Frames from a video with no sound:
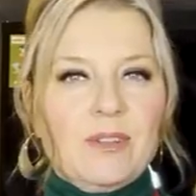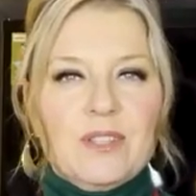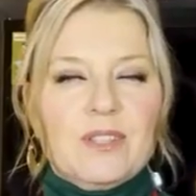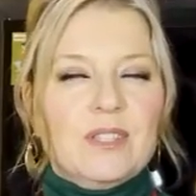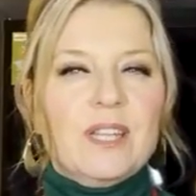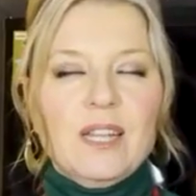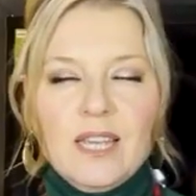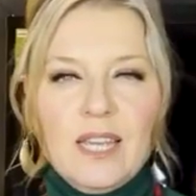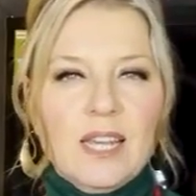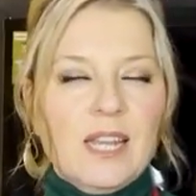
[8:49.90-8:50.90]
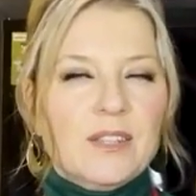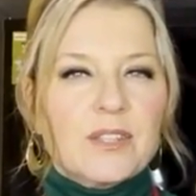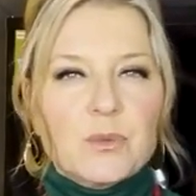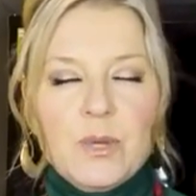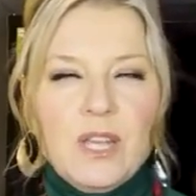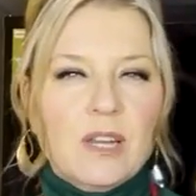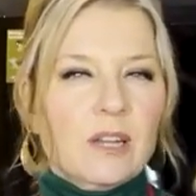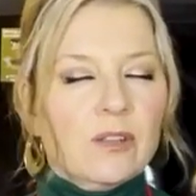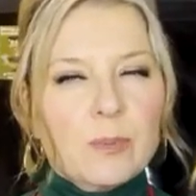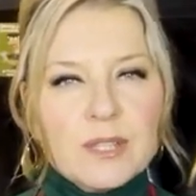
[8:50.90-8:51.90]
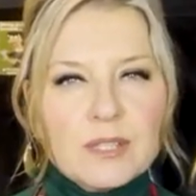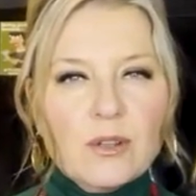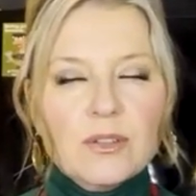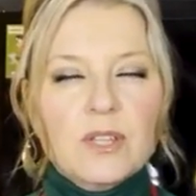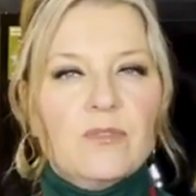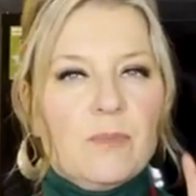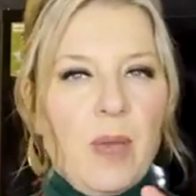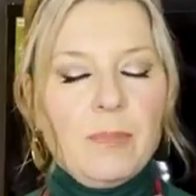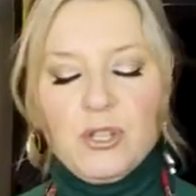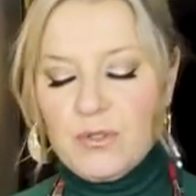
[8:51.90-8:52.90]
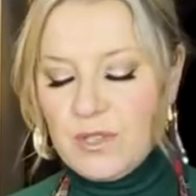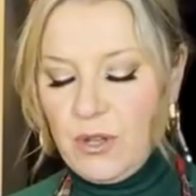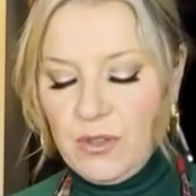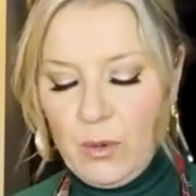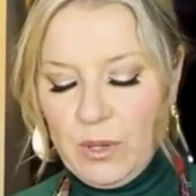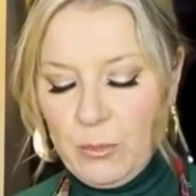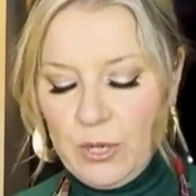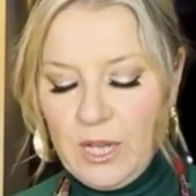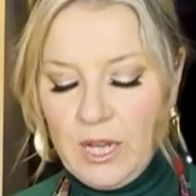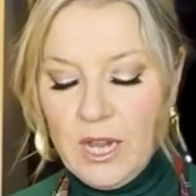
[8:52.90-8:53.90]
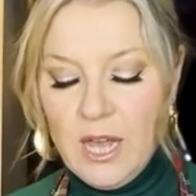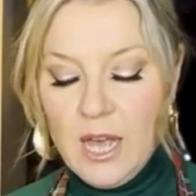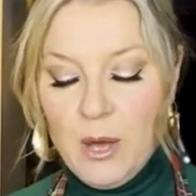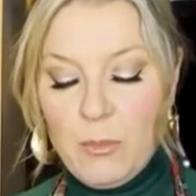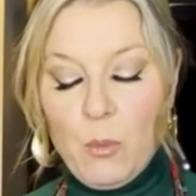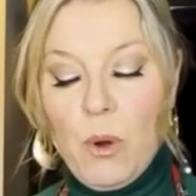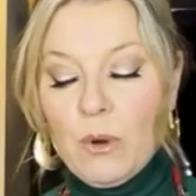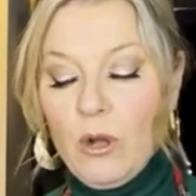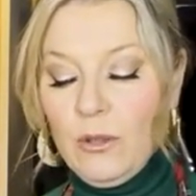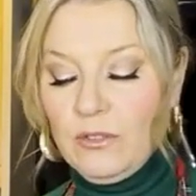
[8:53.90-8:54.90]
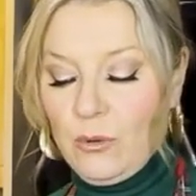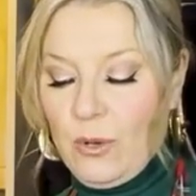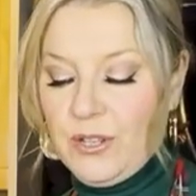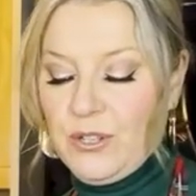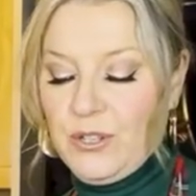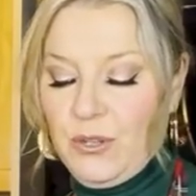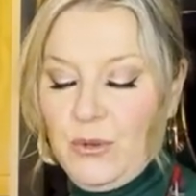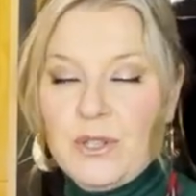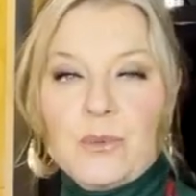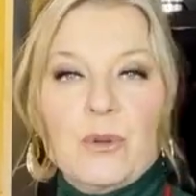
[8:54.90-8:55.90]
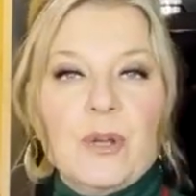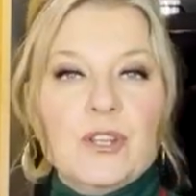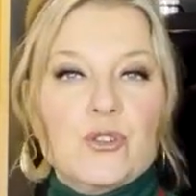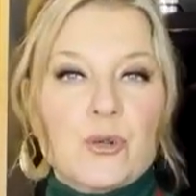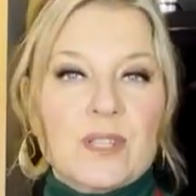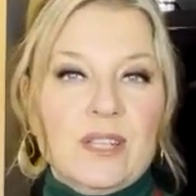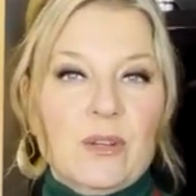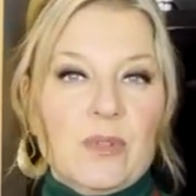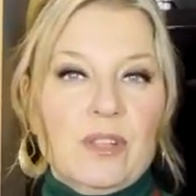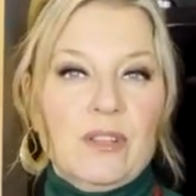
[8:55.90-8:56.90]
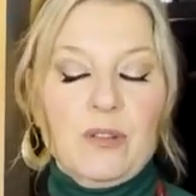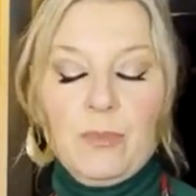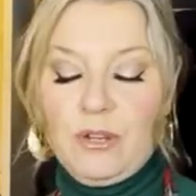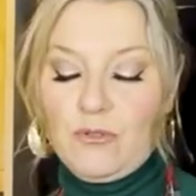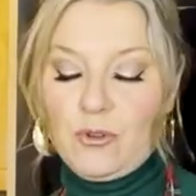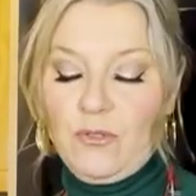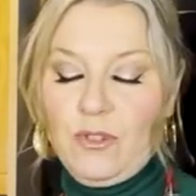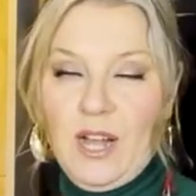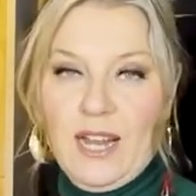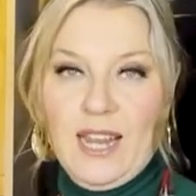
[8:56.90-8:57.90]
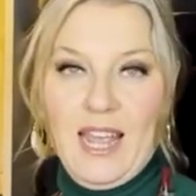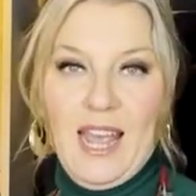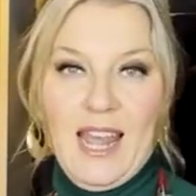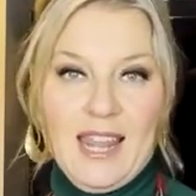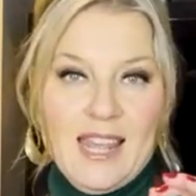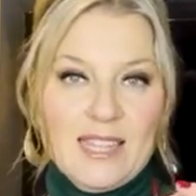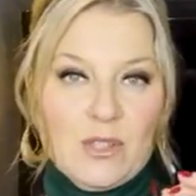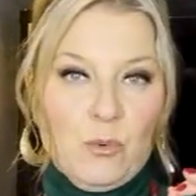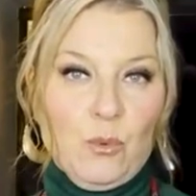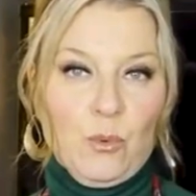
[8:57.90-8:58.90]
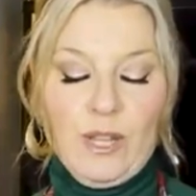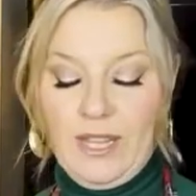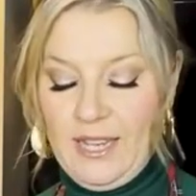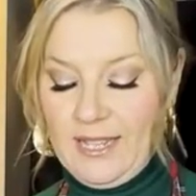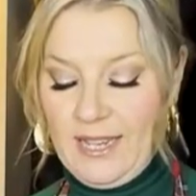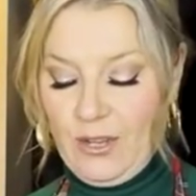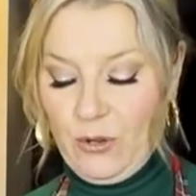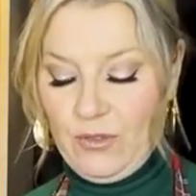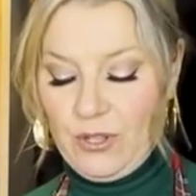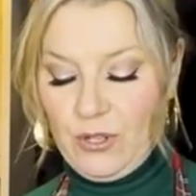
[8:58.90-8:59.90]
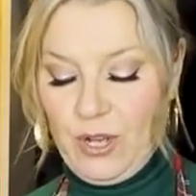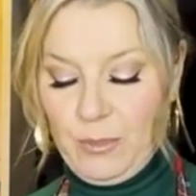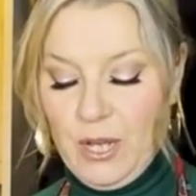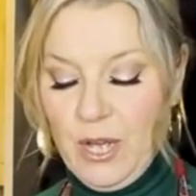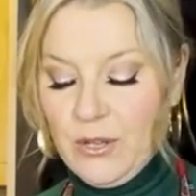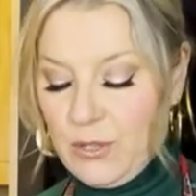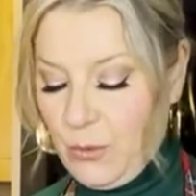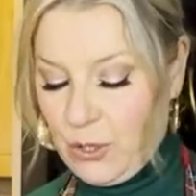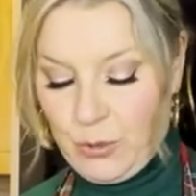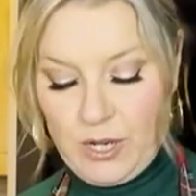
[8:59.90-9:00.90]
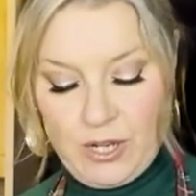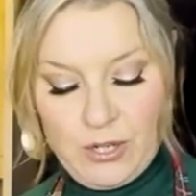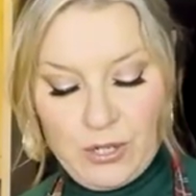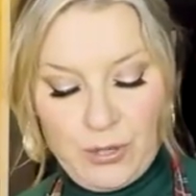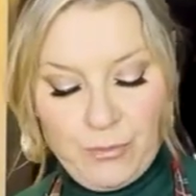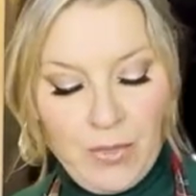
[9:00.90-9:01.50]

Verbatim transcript: it's delicate and sweet and a little bit salty from that pinch of salt that we put in. But what we're also going to do is we're going to drizzle it with a little bit of truffle honey, and this will really take it over the top. So watch what I'm gonna do.